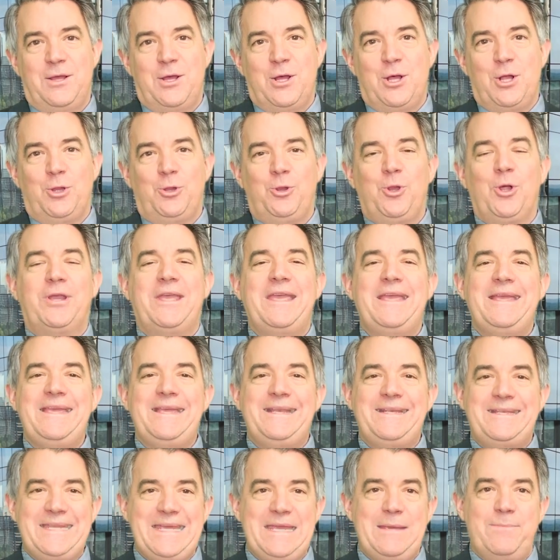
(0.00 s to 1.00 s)

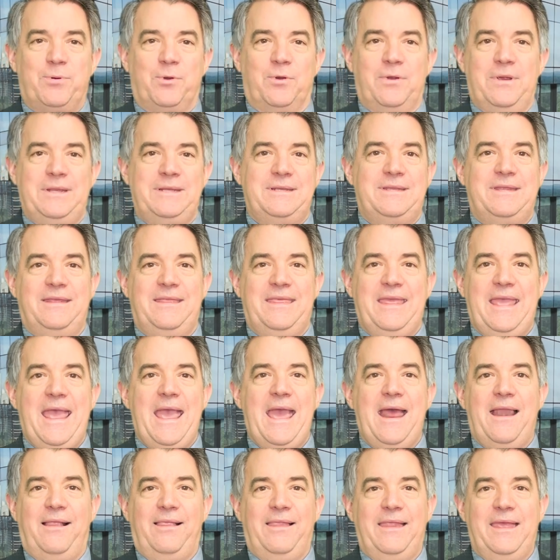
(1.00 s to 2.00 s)
Looking deeper into the
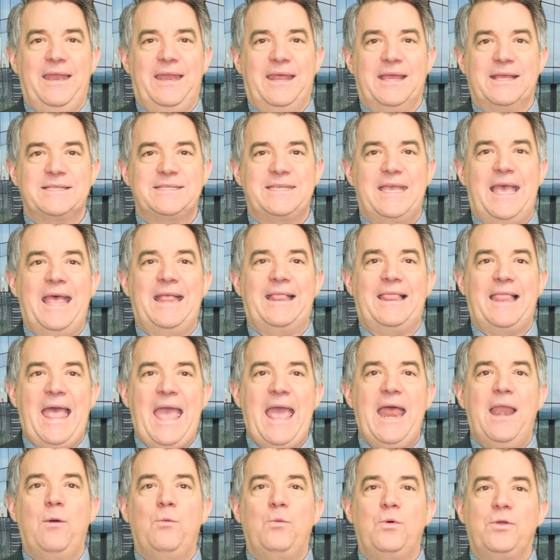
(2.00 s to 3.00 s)
analytics,
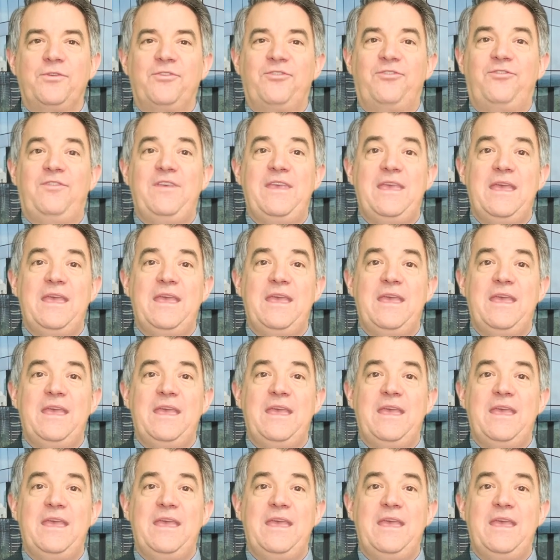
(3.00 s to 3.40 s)
Atlanta will see